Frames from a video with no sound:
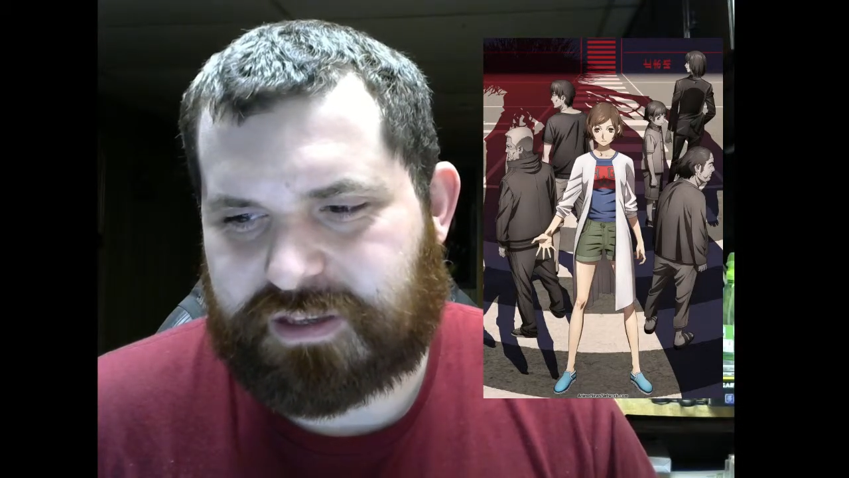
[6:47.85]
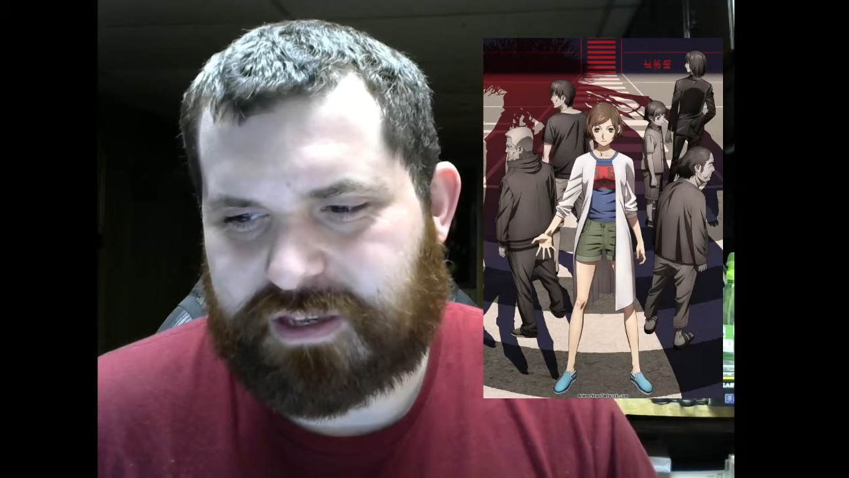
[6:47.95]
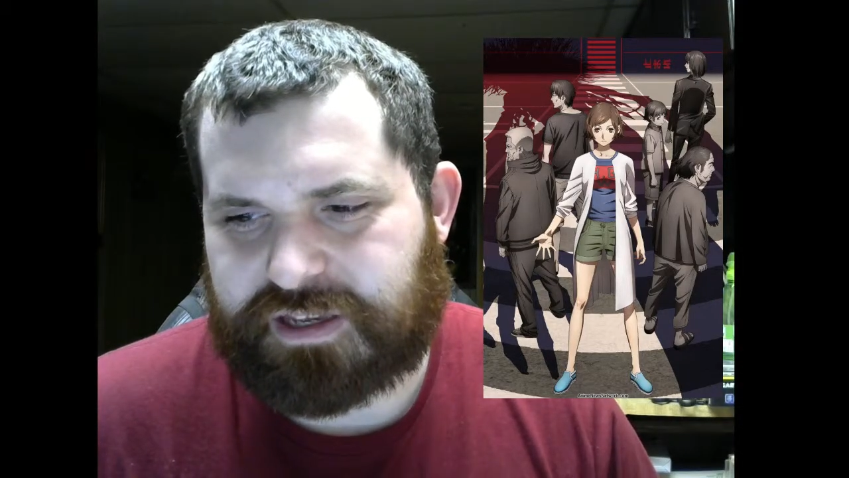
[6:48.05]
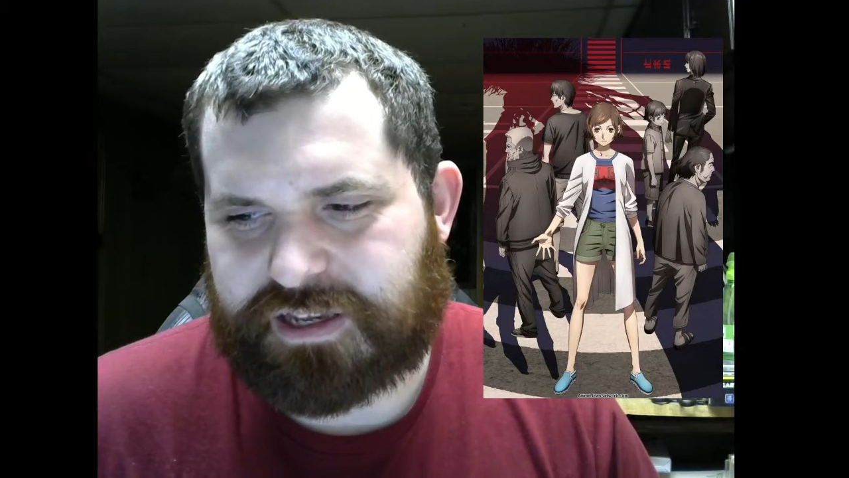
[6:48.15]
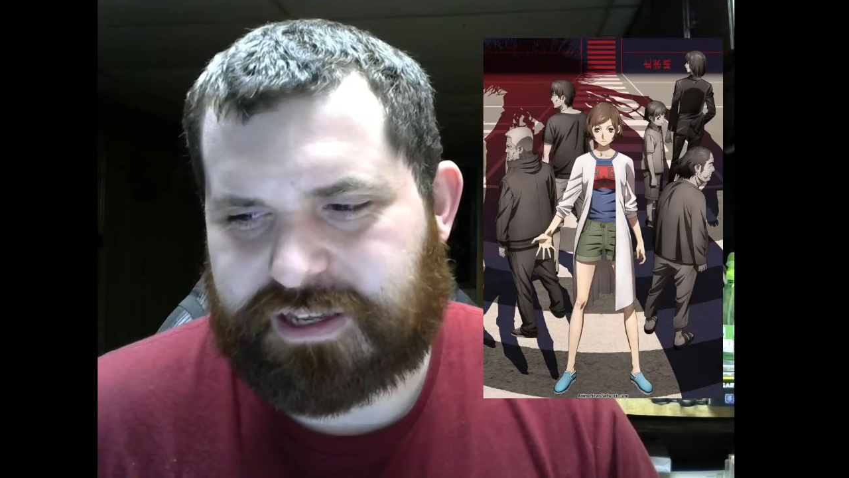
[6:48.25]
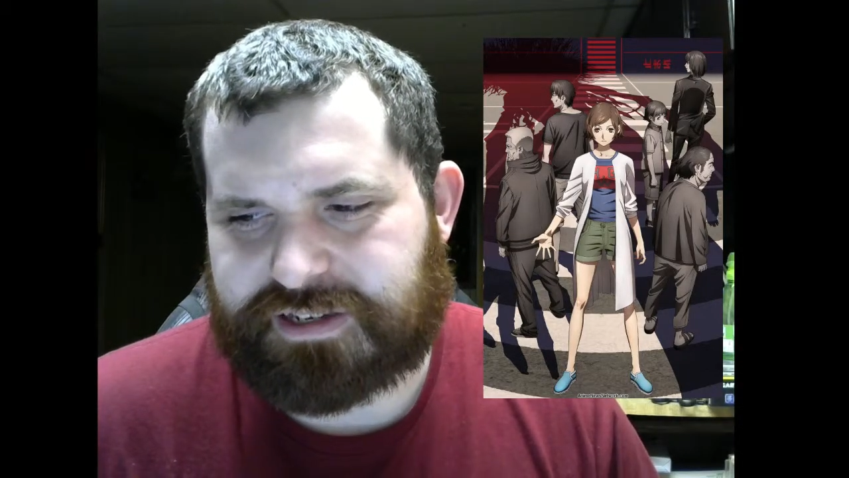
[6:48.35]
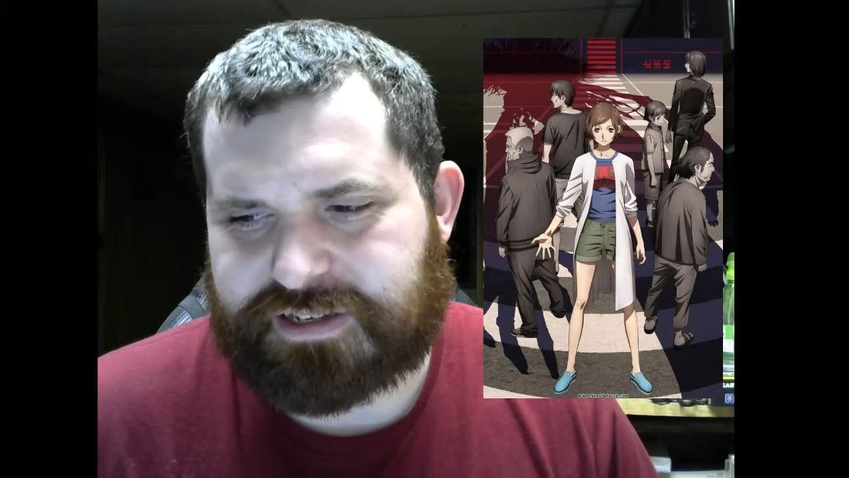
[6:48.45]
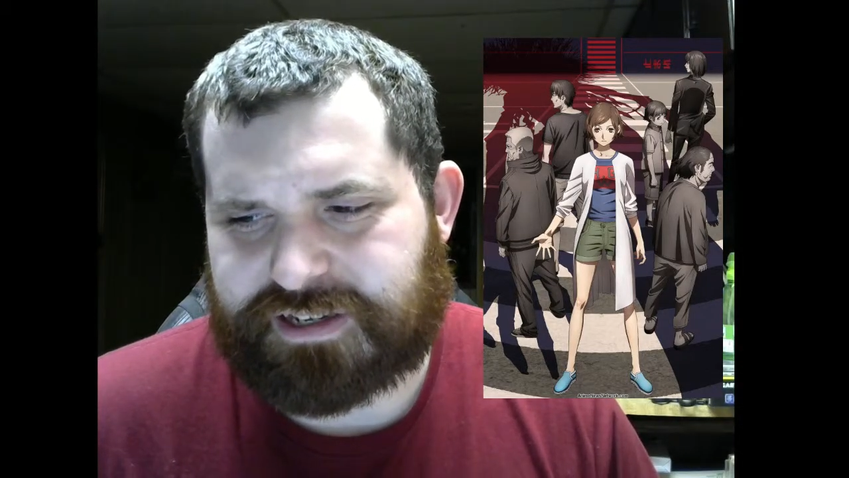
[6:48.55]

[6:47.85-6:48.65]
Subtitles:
And